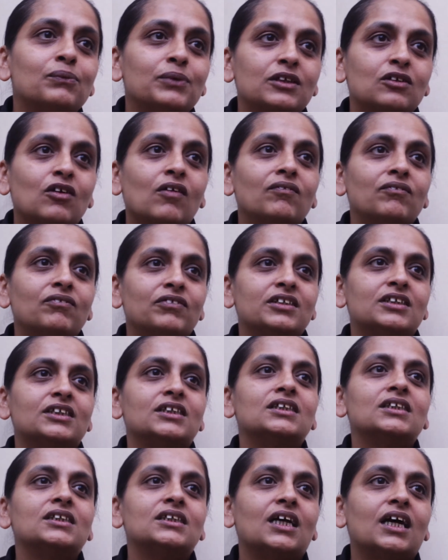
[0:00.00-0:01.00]
with
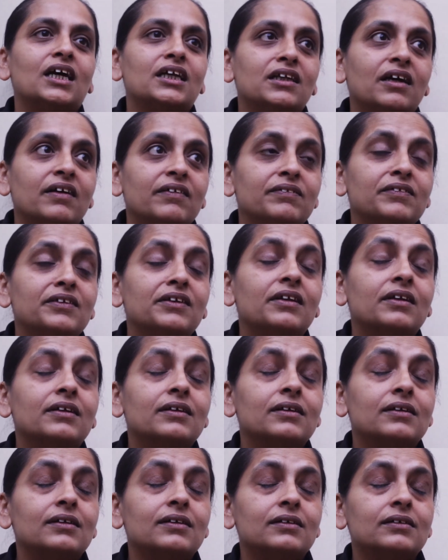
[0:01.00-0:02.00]
confidence, and I've
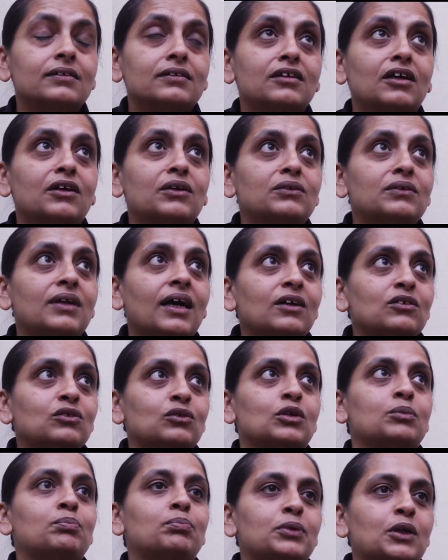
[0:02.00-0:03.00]
known how
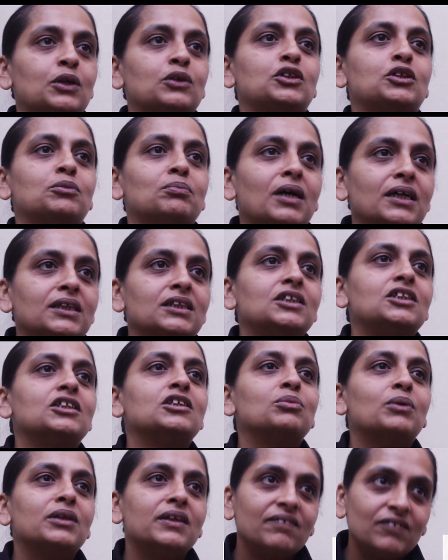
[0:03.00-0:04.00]
to approach
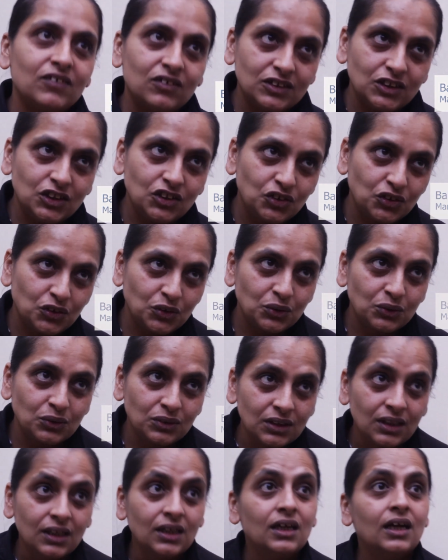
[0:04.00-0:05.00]
managers when I've got issues
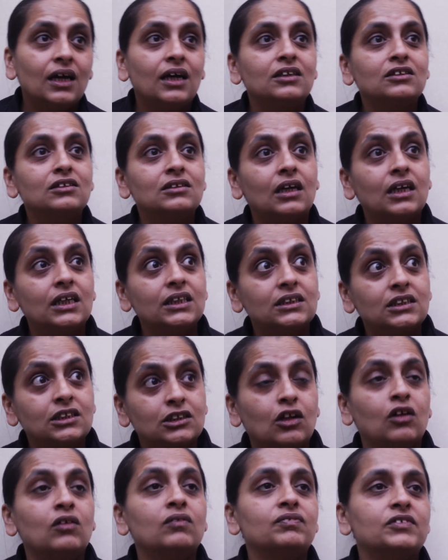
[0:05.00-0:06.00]
and
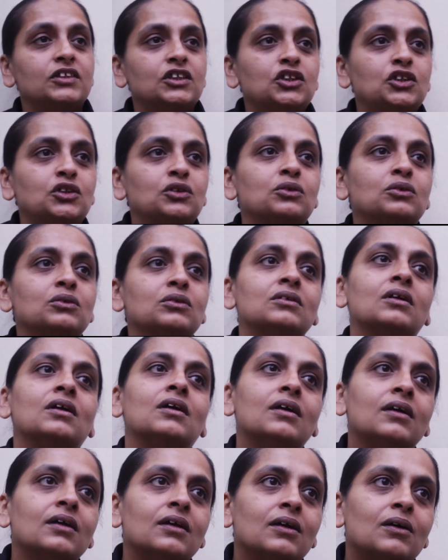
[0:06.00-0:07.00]
solve issues
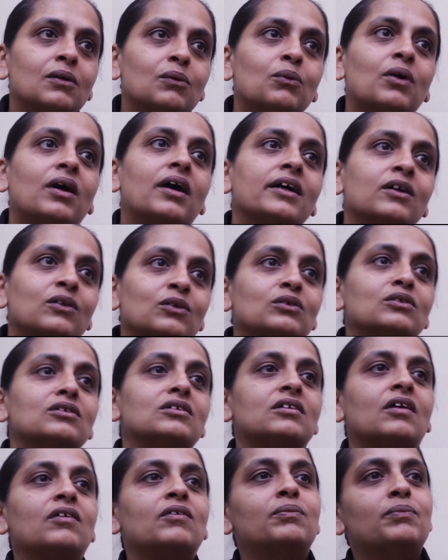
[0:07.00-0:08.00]
what I couldn't
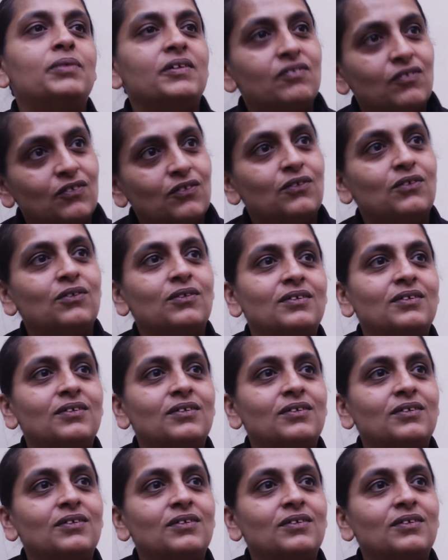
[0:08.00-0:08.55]
solve before.